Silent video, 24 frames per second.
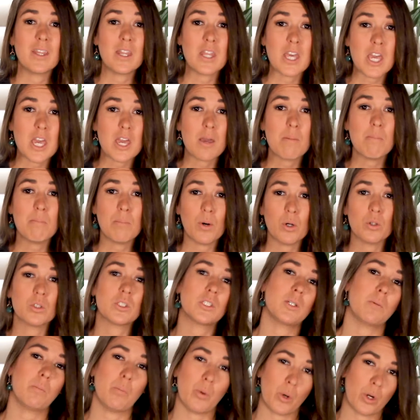the
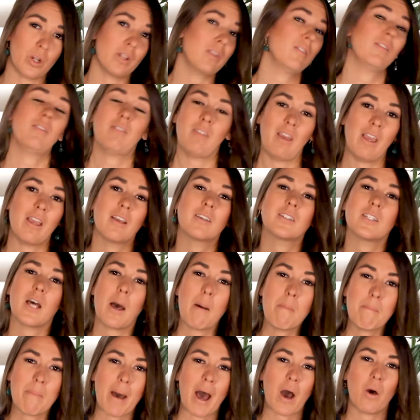most important things
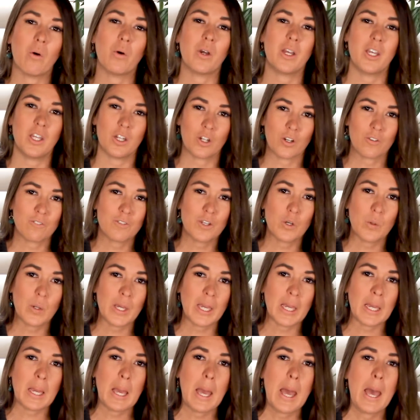about
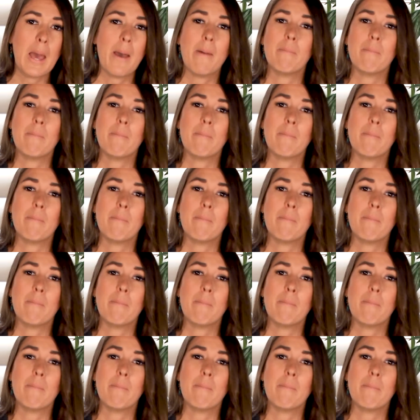interviewing,